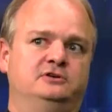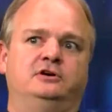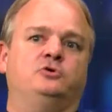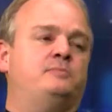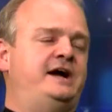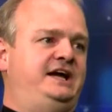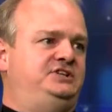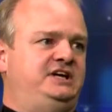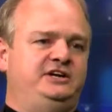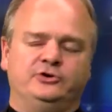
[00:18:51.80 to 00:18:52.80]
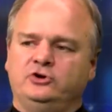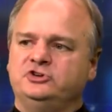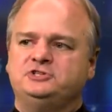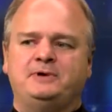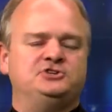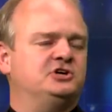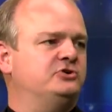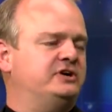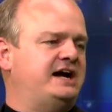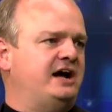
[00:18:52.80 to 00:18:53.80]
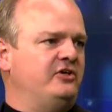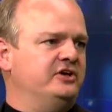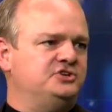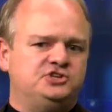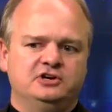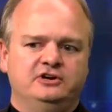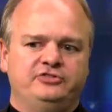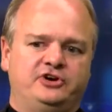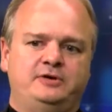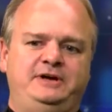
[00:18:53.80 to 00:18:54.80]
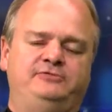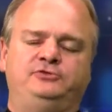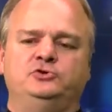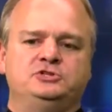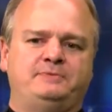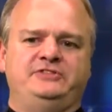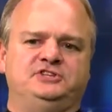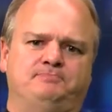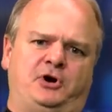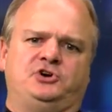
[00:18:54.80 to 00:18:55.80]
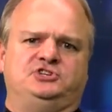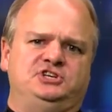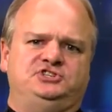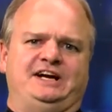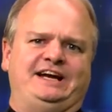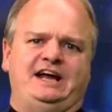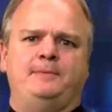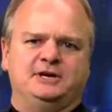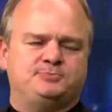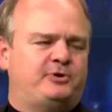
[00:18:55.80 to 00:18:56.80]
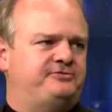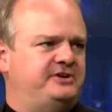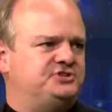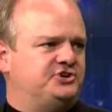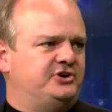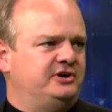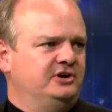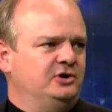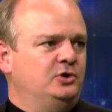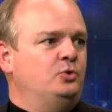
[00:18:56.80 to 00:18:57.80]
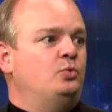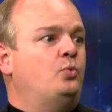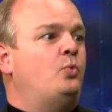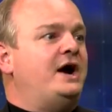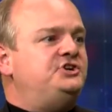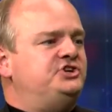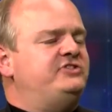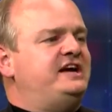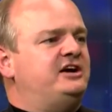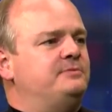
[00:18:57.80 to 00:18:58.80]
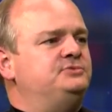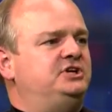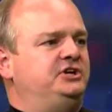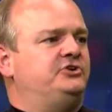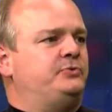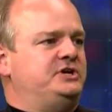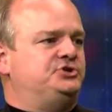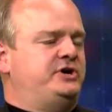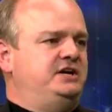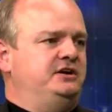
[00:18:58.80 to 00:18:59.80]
uh, or my 18 year old is about right. to go to college. They're going to be influenced by this Marxist economics professor. They will. Why should they come to your retreat?